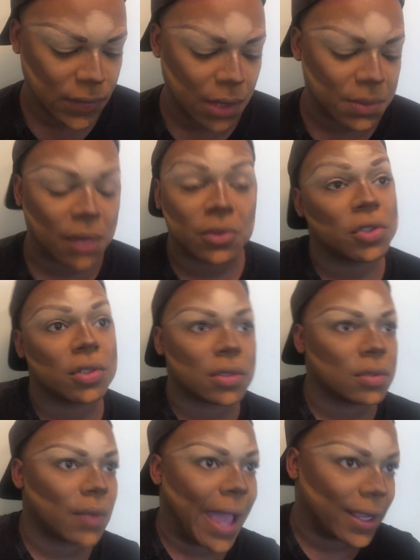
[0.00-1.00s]
Sometimes you
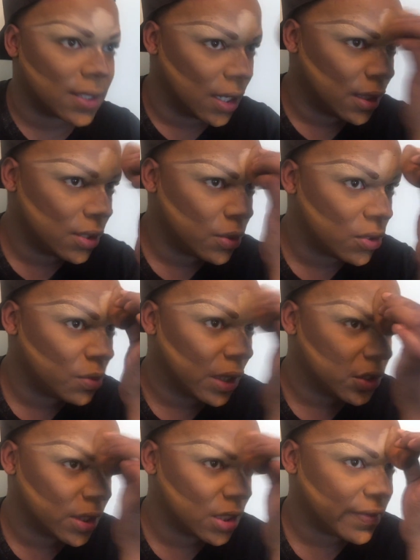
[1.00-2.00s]
just accidentally do too
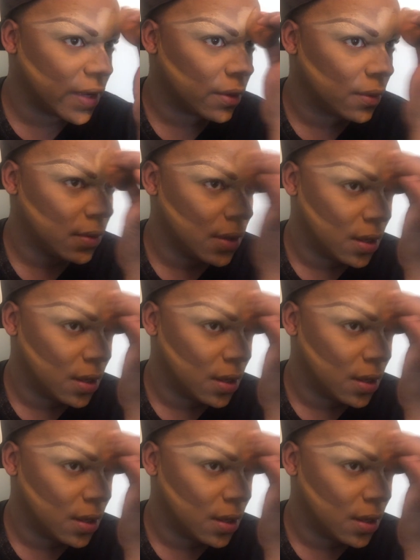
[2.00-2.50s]
much, and that's fine.